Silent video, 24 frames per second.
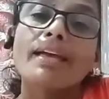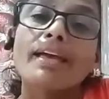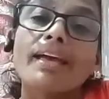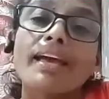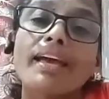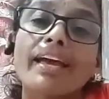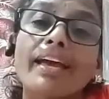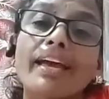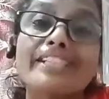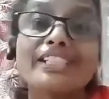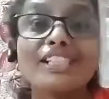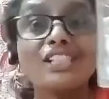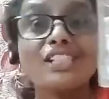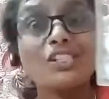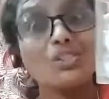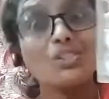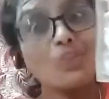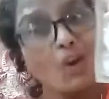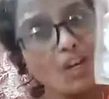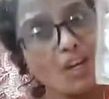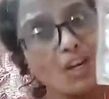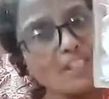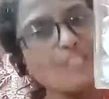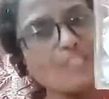It's a
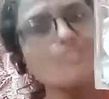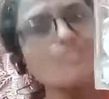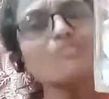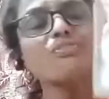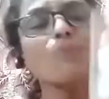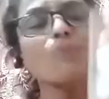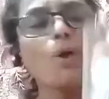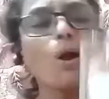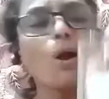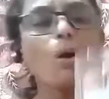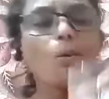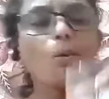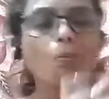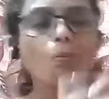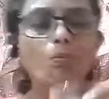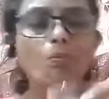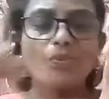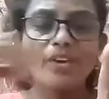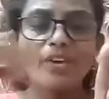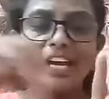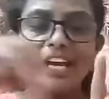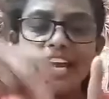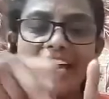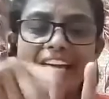solid form.
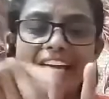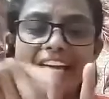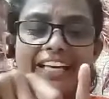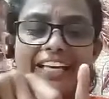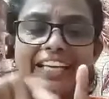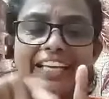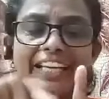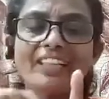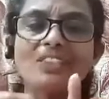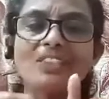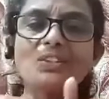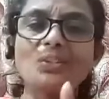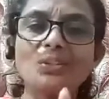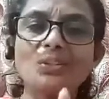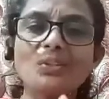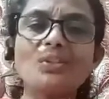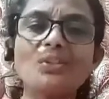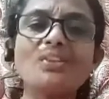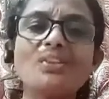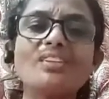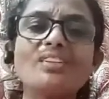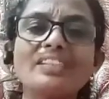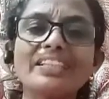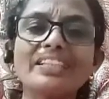Very
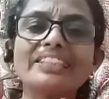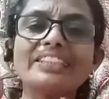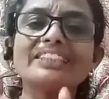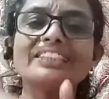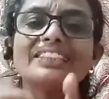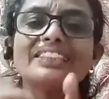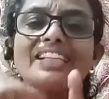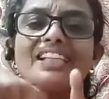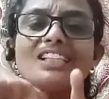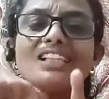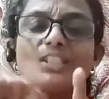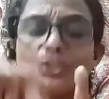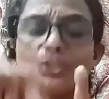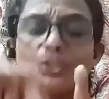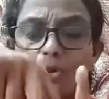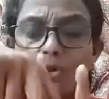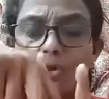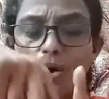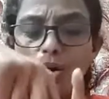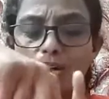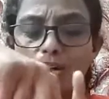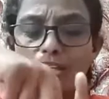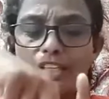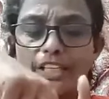good. It's a
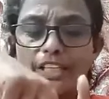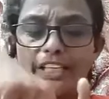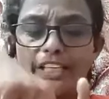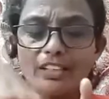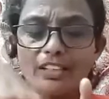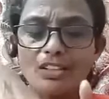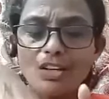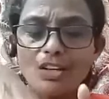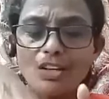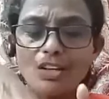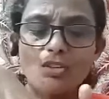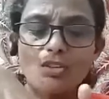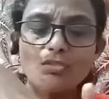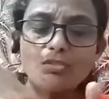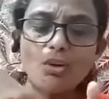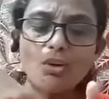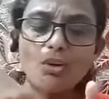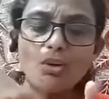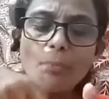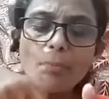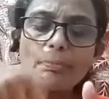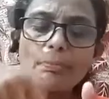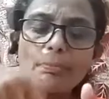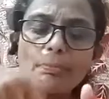solid
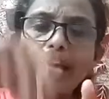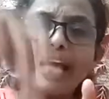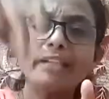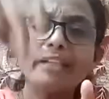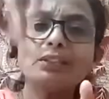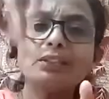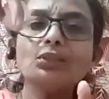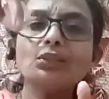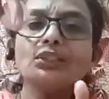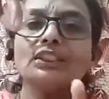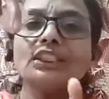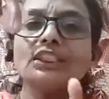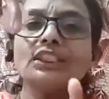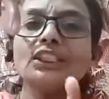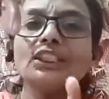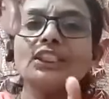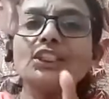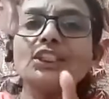form. Can you see